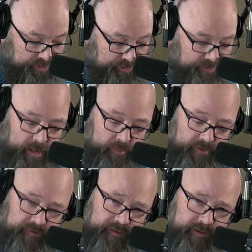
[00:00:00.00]

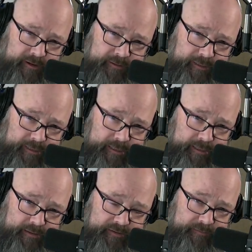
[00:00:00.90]
comments in there
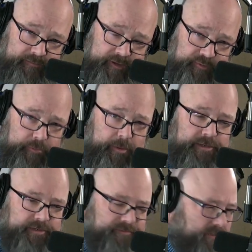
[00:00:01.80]
on the Facebook
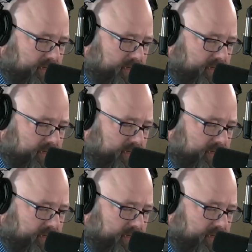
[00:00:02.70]
page if you'd like